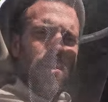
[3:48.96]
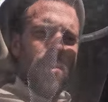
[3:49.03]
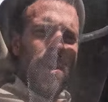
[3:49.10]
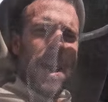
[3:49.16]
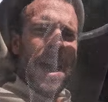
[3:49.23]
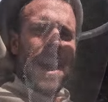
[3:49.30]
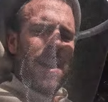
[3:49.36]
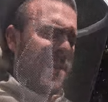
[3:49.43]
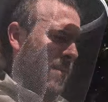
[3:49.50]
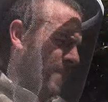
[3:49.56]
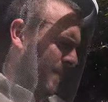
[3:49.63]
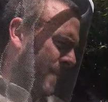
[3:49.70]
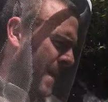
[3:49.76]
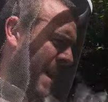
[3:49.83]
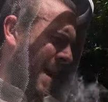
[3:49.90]
Well,
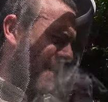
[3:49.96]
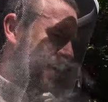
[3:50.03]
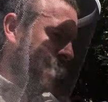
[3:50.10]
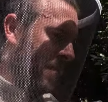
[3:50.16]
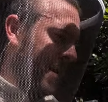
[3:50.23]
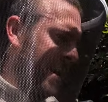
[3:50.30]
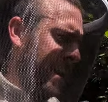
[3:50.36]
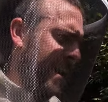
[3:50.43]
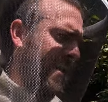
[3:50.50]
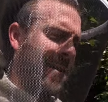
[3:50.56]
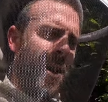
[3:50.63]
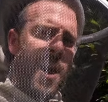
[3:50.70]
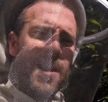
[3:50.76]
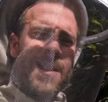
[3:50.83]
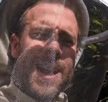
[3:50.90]
everybody
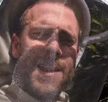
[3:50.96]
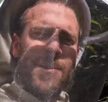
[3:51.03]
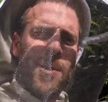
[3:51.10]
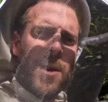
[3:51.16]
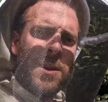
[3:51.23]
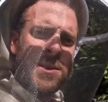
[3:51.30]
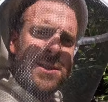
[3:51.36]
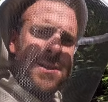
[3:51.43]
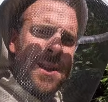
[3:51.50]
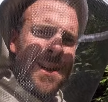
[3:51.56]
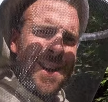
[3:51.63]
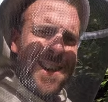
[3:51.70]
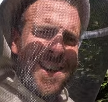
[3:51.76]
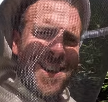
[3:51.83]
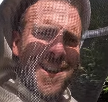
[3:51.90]
thought that was
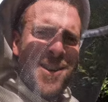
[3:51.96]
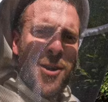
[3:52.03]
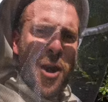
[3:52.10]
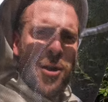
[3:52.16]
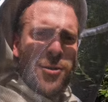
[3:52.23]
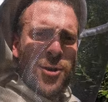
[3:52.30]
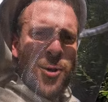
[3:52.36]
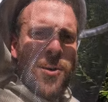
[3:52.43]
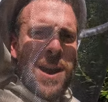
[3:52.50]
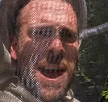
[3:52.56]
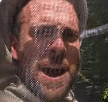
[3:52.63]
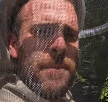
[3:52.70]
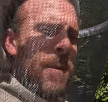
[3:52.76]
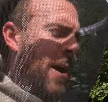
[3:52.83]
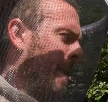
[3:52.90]
not going to
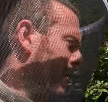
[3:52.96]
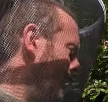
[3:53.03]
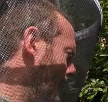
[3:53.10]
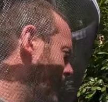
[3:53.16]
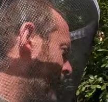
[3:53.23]
happen,